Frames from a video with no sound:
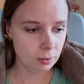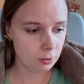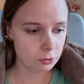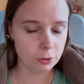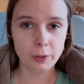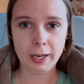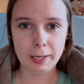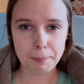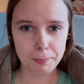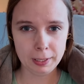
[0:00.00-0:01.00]
So
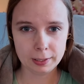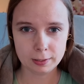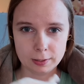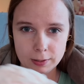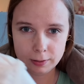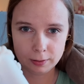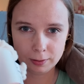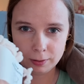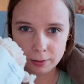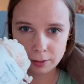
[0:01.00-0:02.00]
I picked
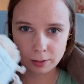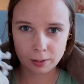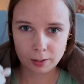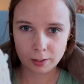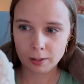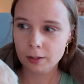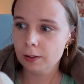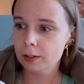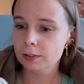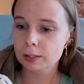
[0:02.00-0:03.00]

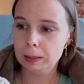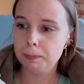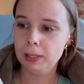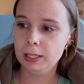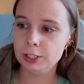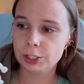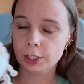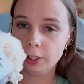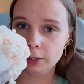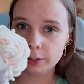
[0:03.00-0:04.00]
this beige
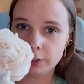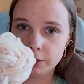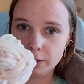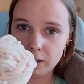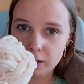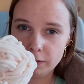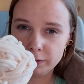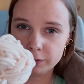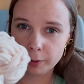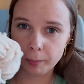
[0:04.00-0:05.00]
color
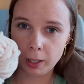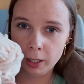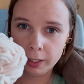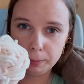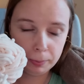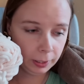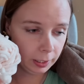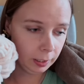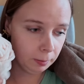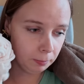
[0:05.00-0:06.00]
from Honey
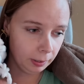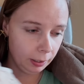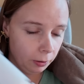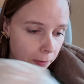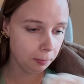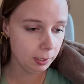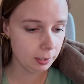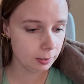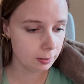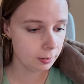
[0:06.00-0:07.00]
Bunny by Hobie,